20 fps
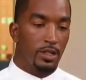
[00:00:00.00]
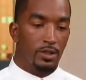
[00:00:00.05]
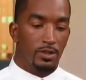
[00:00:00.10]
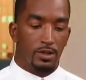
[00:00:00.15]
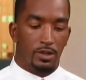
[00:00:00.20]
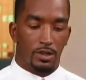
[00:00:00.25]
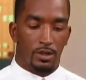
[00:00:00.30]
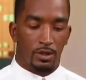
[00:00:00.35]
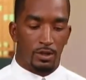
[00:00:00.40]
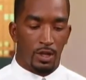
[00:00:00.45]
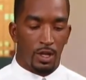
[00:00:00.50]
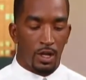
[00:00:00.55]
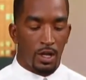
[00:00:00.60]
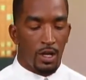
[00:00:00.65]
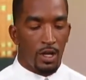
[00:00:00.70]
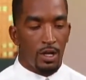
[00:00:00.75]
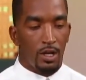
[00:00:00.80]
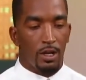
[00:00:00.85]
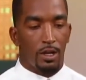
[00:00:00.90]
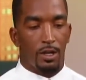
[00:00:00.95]
else. So,
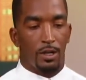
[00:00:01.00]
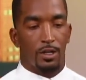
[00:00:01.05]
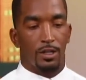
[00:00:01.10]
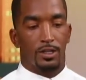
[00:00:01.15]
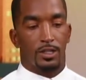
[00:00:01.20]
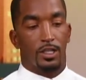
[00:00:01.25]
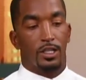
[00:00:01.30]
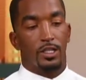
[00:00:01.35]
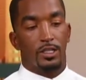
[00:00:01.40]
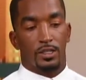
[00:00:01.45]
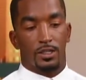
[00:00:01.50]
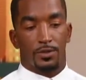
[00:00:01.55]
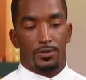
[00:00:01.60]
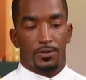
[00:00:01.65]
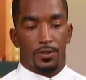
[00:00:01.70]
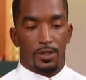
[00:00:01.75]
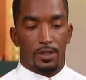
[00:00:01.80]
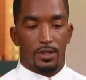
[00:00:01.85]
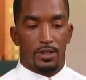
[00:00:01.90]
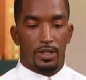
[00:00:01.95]
to his
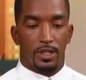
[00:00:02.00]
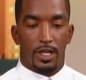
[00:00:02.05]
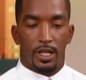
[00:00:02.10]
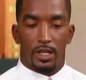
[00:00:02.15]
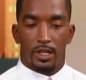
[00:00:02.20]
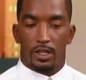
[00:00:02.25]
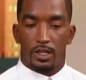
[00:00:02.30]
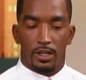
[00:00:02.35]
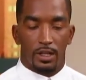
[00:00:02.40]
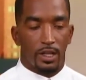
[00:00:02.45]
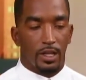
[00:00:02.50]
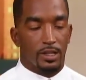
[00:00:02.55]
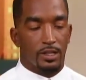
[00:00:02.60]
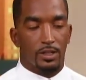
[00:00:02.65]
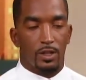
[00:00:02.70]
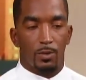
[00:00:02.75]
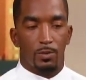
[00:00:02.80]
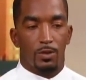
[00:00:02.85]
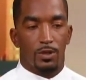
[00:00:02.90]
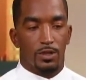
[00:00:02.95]
defense, he had
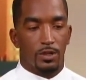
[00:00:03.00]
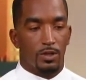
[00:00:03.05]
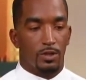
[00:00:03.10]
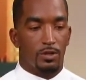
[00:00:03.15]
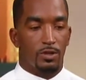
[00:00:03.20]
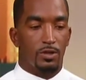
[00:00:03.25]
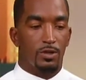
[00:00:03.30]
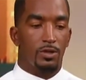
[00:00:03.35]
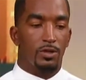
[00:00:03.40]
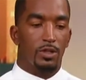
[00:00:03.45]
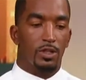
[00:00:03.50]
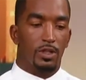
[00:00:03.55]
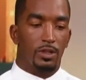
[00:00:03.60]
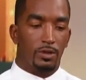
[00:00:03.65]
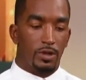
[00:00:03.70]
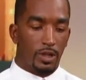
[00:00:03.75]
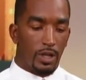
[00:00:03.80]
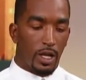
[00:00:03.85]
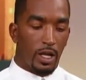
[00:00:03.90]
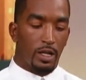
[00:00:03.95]
so much going on,
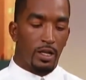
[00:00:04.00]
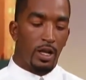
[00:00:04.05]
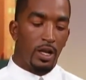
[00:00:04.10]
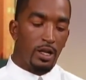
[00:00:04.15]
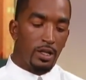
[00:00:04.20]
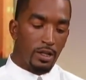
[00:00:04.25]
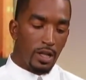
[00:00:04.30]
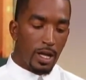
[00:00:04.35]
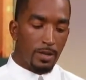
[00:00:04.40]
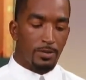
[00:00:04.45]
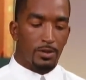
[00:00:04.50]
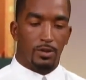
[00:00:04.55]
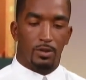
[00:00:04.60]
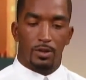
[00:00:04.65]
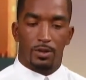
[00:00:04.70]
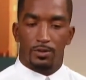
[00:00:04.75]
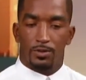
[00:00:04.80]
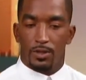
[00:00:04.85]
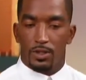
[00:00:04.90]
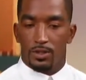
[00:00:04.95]
and
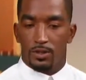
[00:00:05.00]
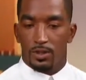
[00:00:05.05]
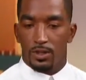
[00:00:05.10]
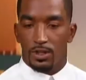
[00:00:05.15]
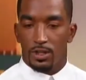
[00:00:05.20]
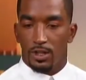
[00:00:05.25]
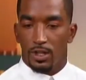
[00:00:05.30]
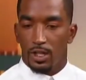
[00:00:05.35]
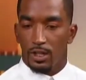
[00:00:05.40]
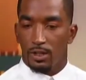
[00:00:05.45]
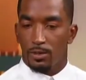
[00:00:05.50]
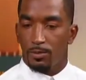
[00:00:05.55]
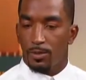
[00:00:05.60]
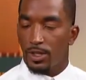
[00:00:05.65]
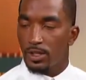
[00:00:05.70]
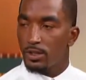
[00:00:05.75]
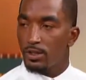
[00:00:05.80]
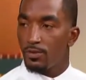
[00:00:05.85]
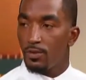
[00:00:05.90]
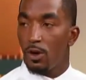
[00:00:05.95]
absolutely frustration got the
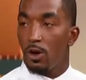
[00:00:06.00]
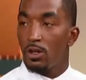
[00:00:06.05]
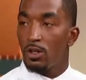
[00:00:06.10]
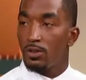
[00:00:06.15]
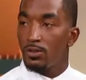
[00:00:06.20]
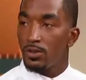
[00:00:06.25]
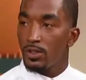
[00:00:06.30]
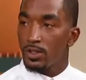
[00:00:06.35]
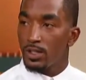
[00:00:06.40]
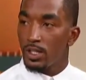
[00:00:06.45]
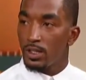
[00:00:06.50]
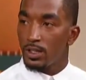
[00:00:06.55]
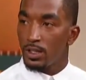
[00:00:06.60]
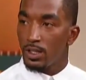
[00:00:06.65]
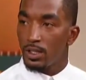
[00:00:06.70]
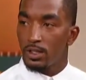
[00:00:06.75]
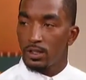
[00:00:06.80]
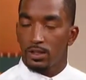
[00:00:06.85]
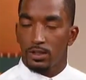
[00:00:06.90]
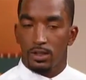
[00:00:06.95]
best of all of us, I
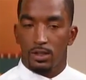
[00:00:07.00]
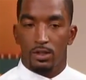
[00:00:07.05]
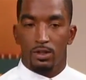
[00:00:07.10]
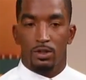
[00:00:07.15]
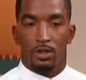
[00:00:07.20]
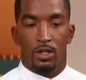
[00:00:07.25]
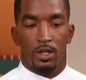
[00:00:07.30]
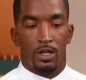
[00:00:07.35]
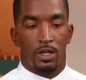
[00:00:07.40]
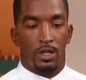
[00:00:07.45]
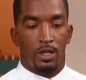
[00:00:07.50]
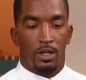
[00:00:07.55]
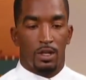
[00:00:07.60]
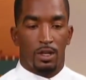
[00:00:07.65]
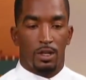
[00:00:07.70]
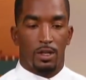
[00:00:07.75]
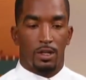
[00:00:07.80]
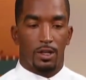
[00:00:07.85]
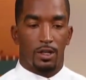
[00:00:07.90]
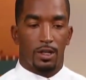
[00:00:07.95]
think. So.
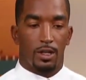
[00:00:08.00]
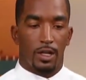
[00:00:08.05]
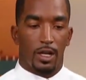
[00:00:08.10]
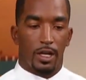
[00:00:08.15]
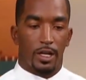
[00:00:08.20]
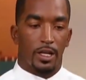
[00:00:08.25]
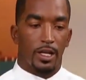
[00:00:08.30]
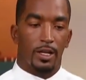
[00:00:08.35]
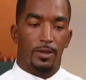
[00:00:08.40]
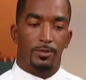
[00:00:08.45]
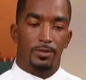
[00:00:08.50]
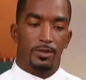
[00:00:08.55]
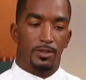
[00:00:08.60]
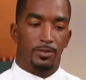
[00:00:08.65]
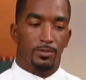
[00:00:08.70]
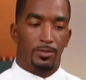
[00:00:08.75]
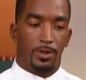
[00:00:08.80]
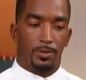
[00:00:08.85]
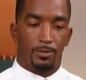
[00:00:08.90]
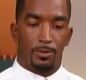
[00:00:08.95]
I can't just
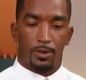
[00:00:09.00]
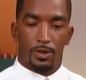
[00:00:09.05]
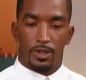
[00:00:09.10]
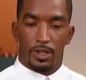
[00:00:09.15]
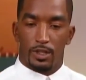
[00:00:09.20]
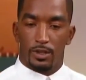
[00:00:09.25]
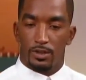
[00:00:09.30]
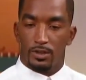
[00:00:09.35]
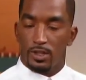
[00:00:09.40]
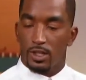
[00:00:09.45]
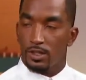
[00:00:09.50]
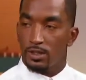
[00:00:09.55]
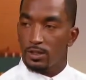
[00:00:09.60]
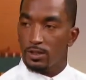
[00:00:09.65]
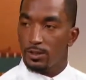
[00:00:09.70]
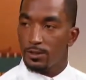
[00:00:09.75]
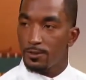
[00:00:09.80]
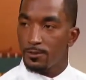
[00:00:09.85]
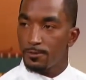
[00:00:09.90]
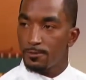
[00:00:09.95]
pinpoint that on Tyson. Well,
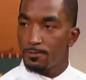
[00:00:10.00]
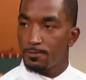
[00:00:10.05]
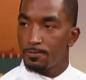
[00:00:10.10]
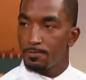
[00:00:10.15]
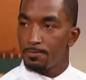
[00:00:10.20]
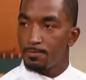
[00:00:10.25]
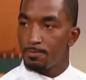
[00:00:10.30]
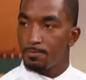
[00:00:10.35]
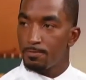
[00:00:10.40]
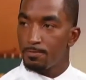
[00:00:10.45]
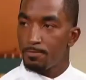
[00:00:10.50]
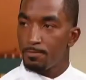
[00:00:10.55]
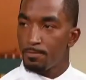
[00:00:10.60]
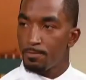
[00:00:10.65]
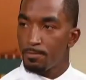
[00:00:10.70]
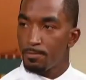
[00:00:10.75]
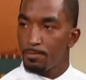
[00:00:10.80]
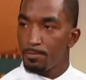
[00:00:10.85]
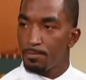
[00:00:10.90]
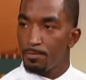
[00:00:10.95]
you were coming off the
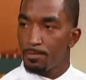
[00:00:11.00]
injury